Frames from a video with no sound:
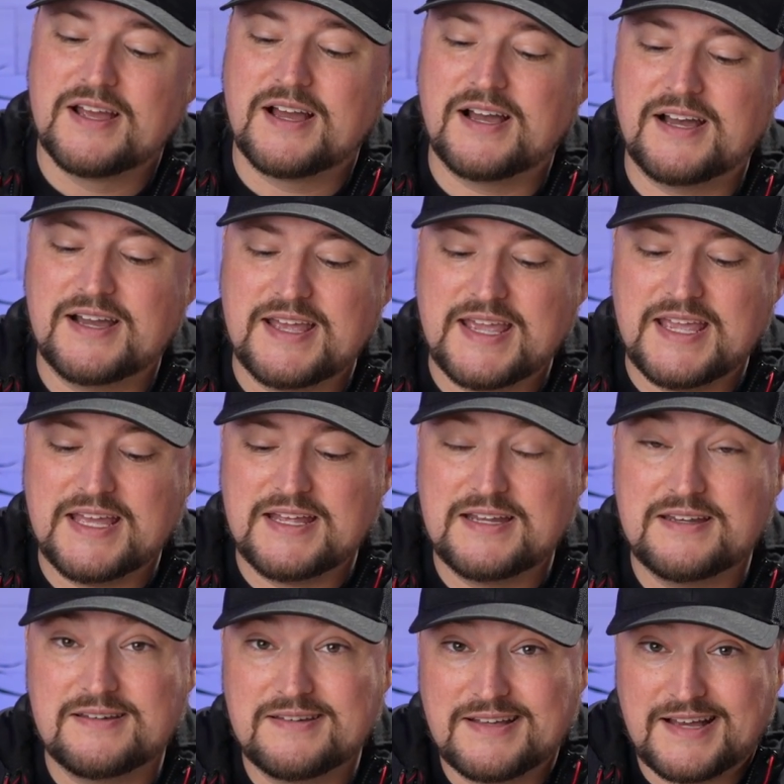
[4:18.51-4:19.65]

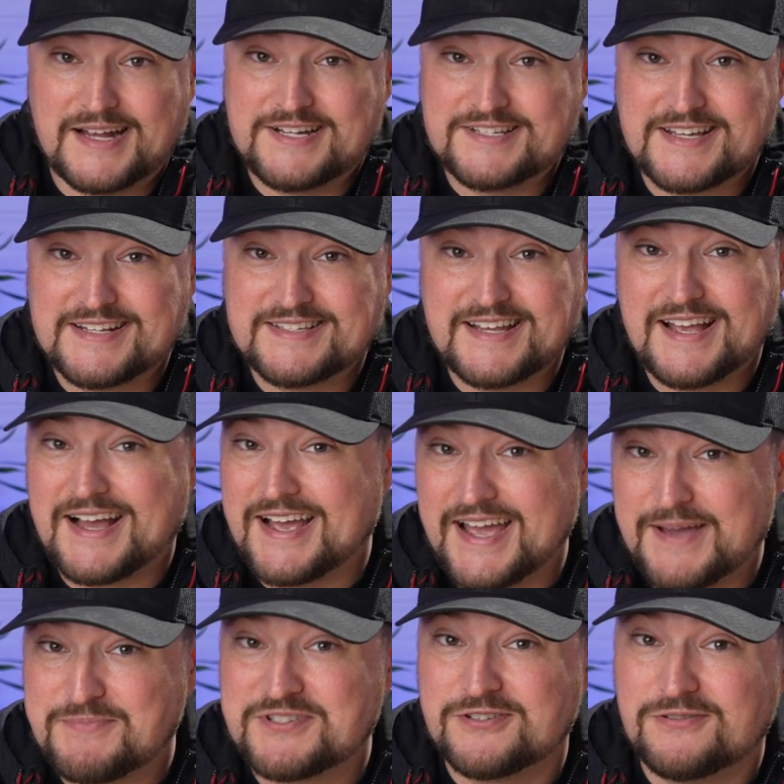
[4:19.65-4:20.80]
And I just gotta say, I
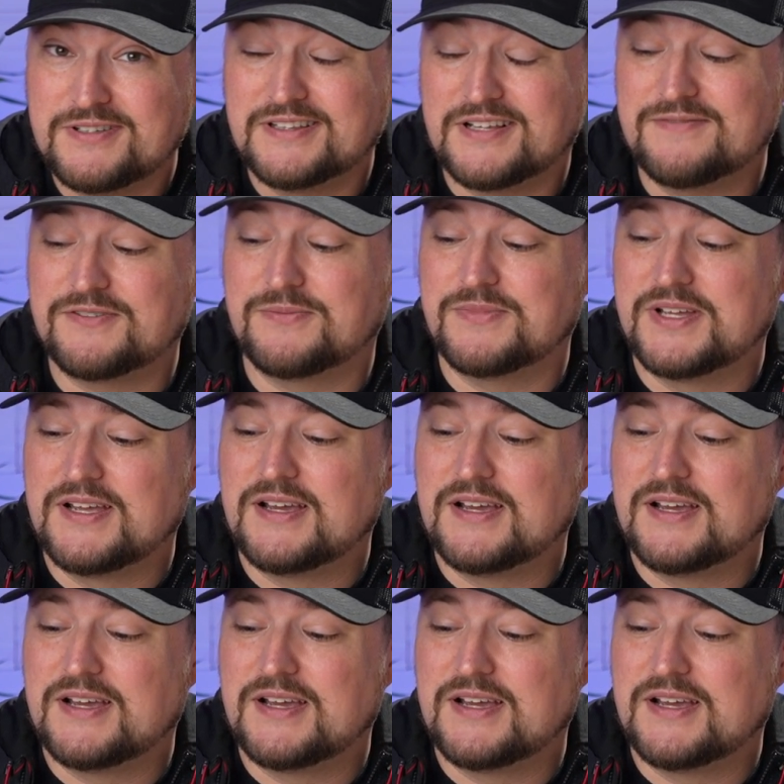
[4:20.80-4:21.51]
absolutely love them.